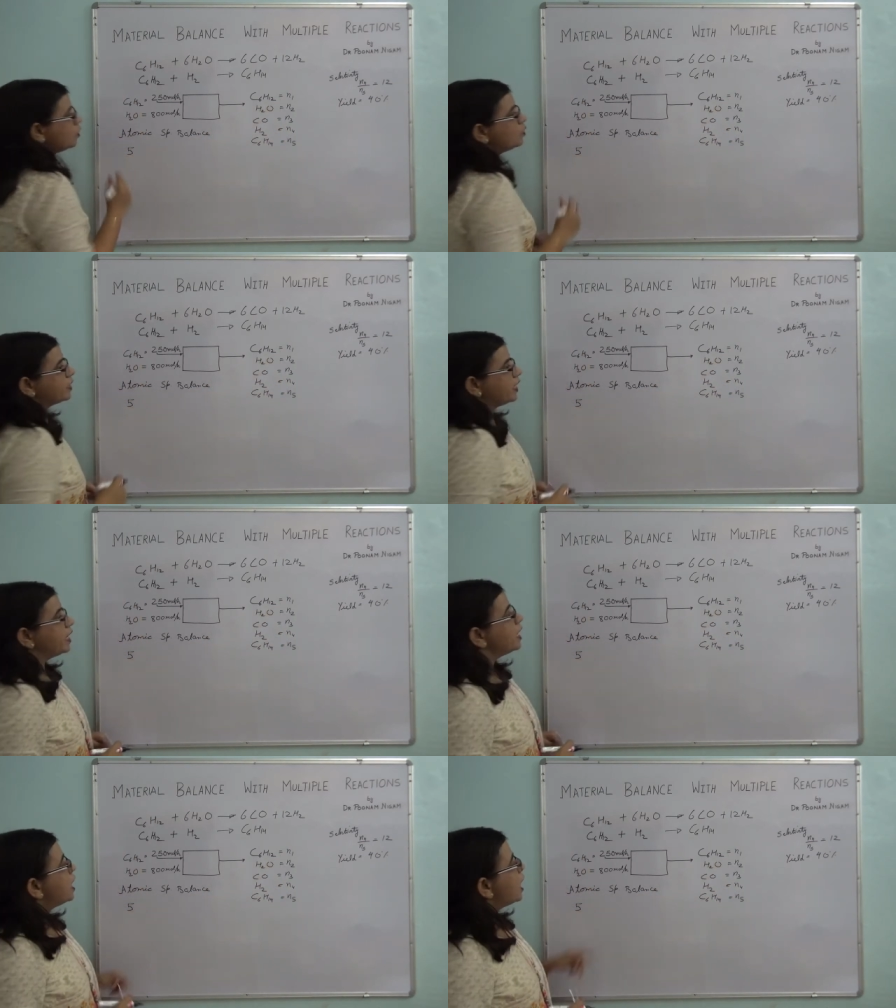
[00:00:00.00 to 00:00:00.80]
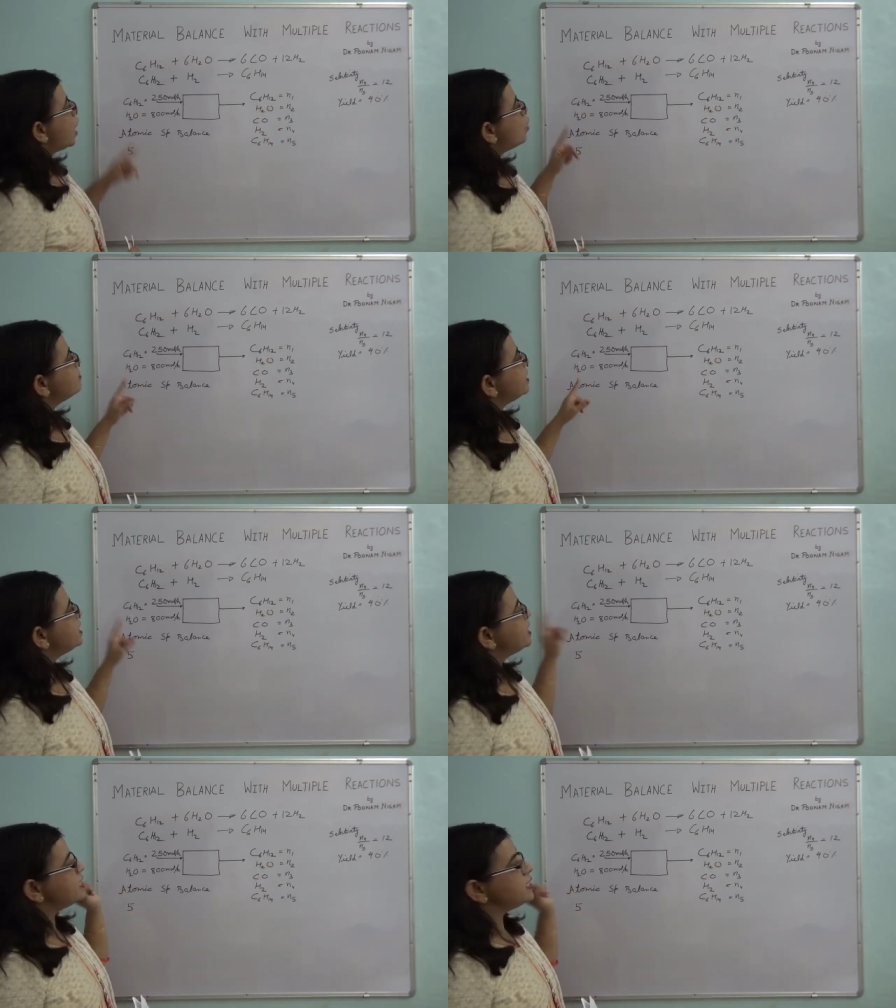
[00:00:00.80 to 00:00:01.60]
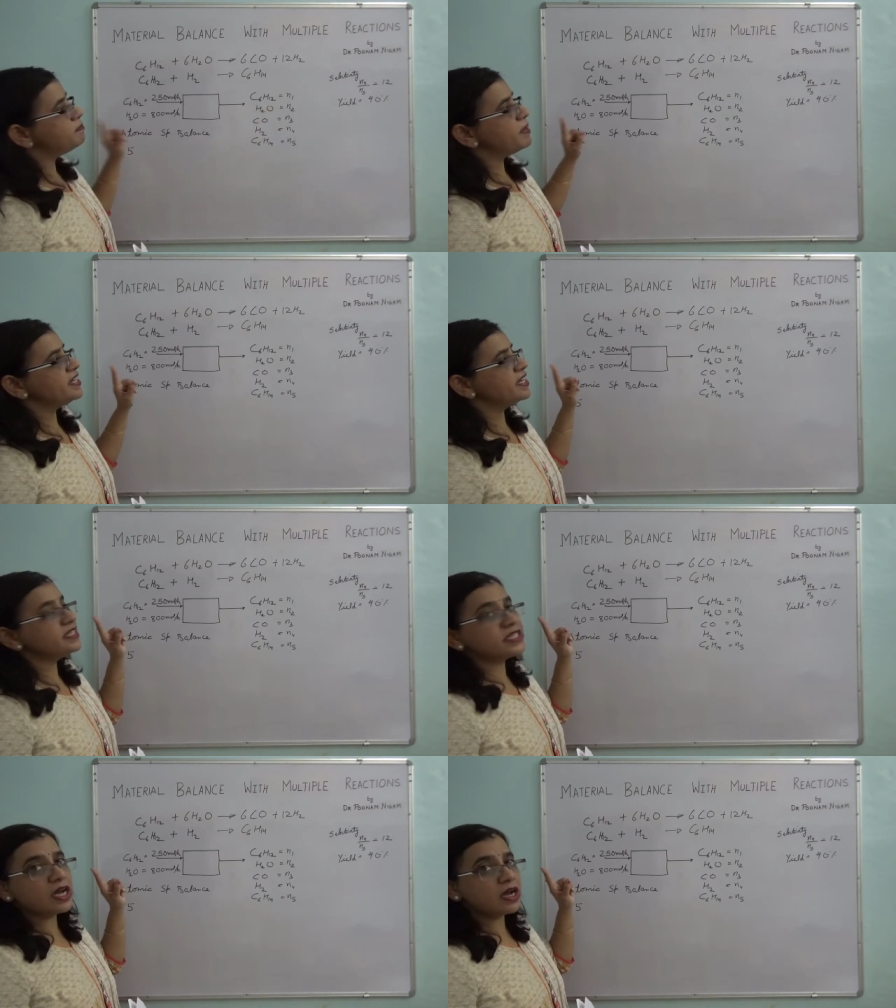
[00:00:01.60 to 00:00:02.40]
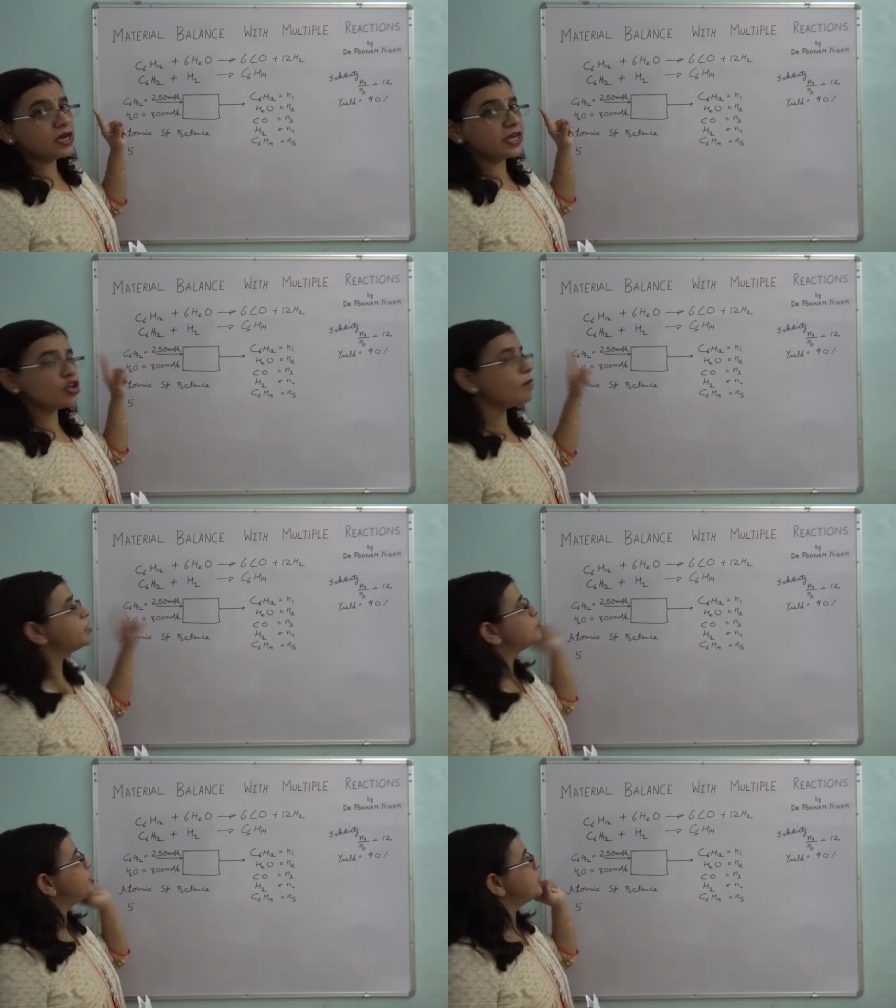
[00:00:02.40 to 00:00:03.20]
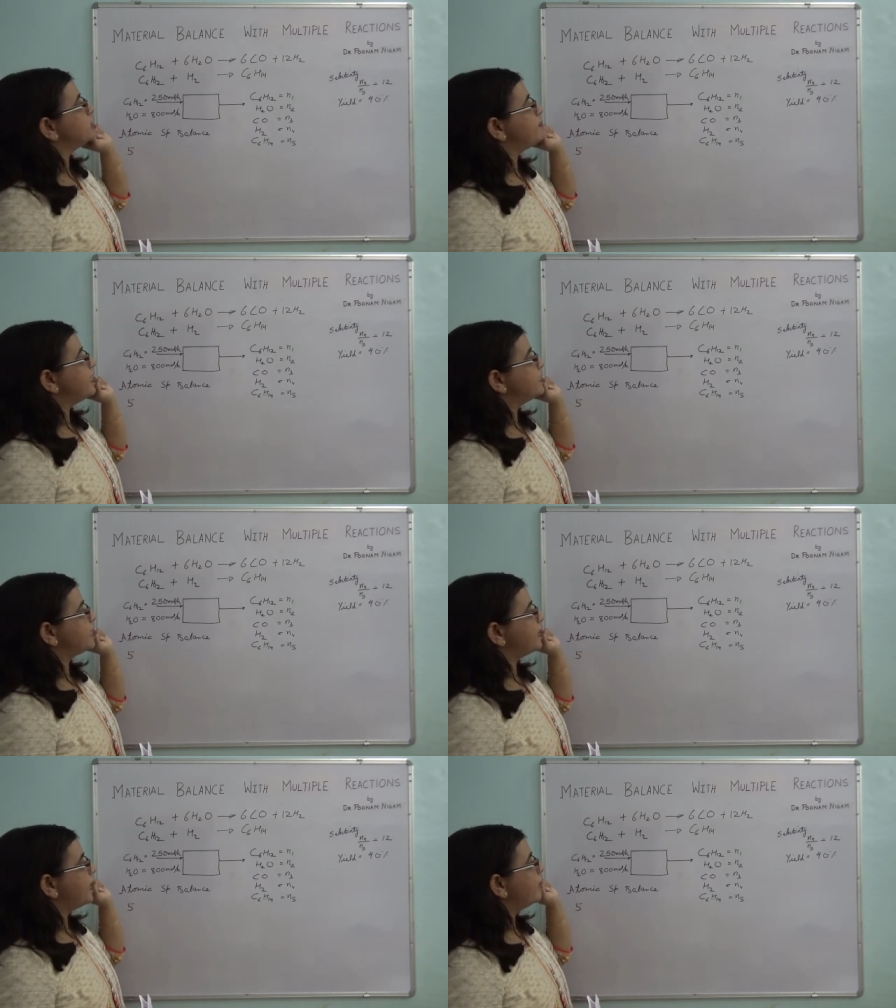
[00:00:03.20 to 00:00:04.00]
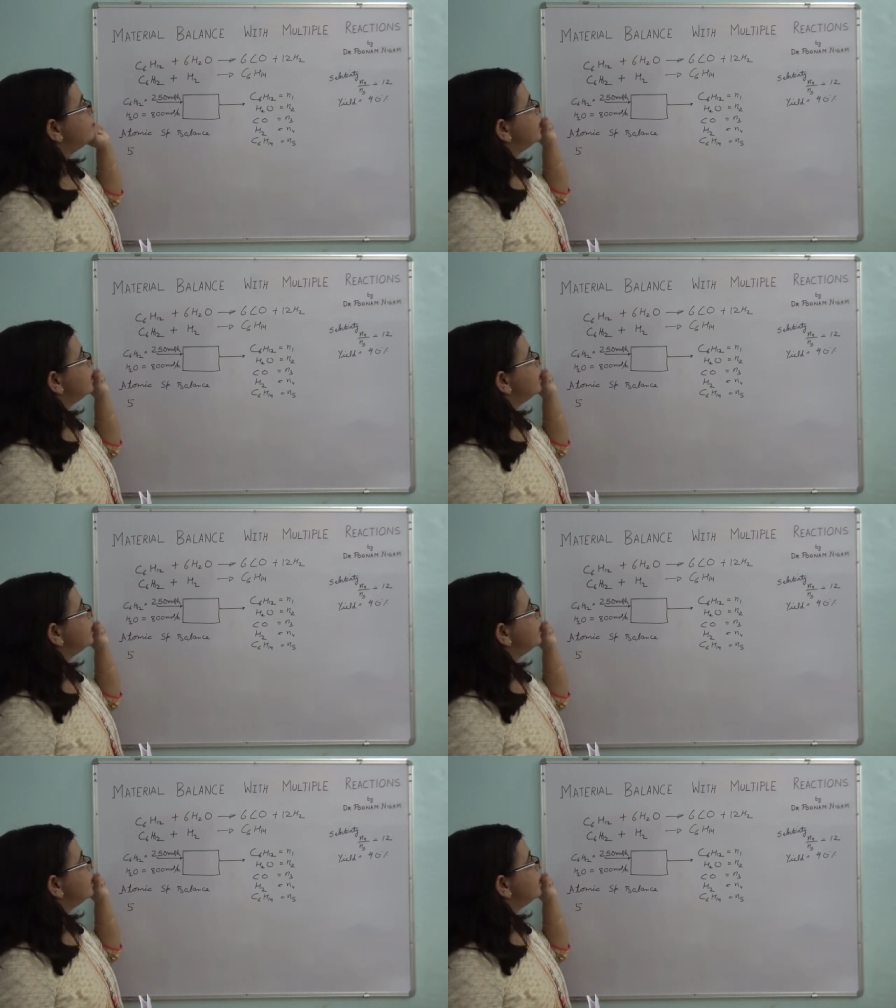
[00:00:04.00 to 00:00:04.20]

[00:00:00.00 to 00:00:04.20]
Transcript: Okay. How many independent uh, atomic species balance I have?